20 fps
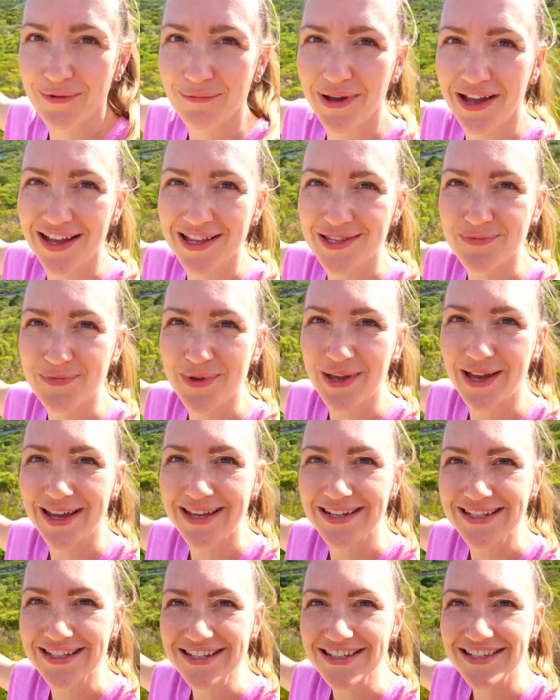past
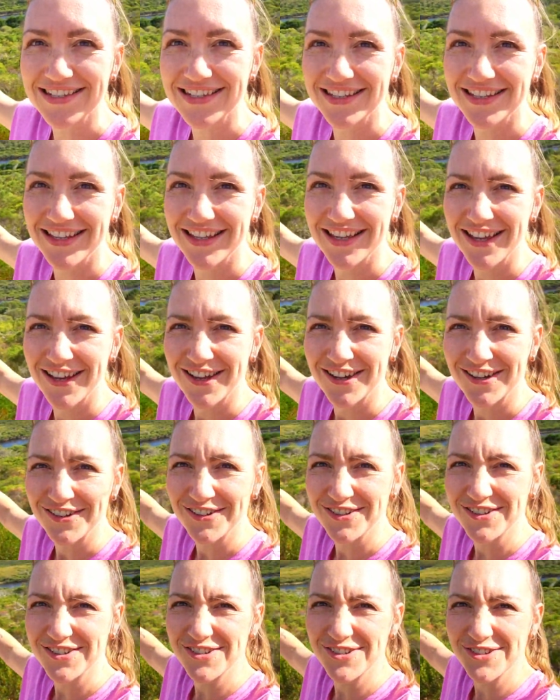behind us,
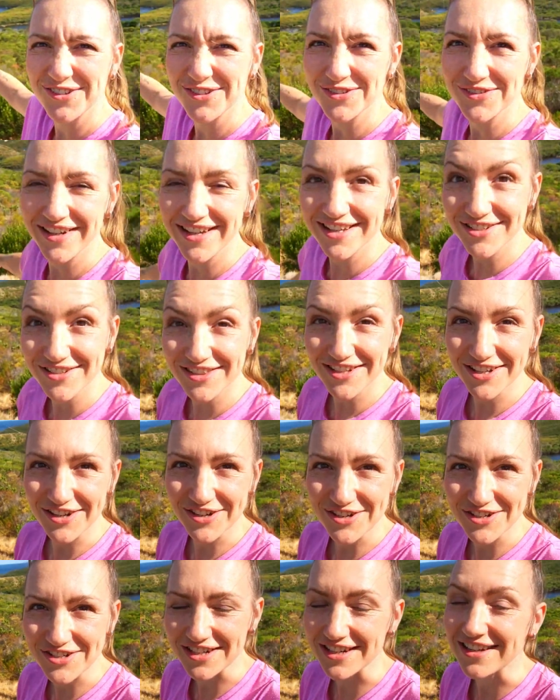all the way into the
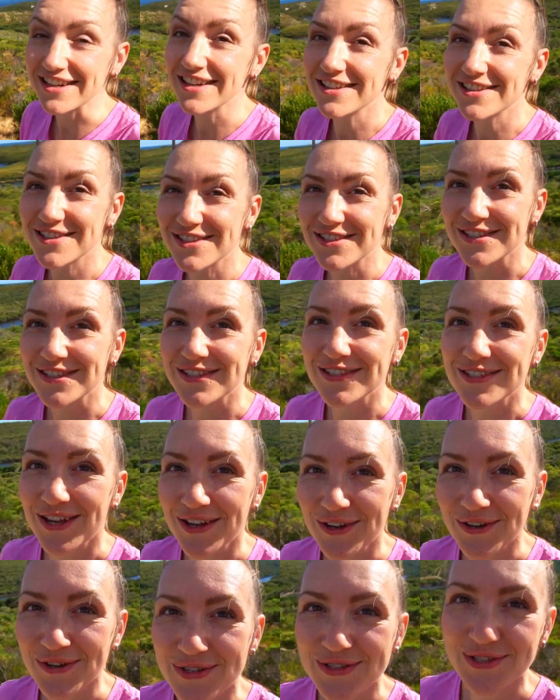ocean. It's
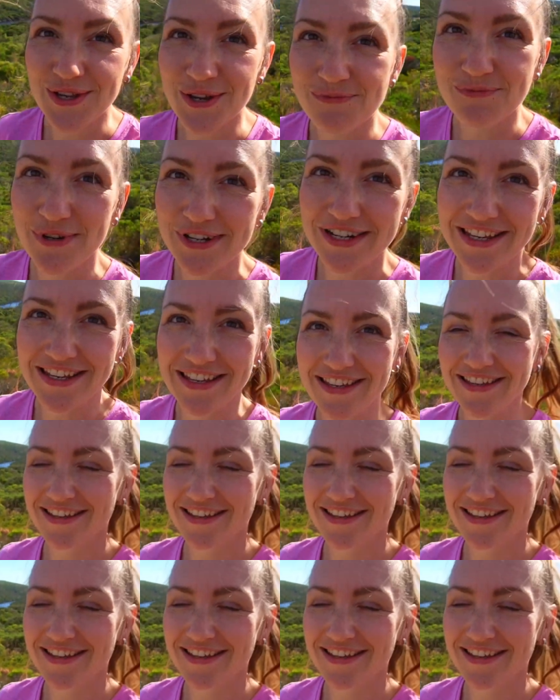so pretty.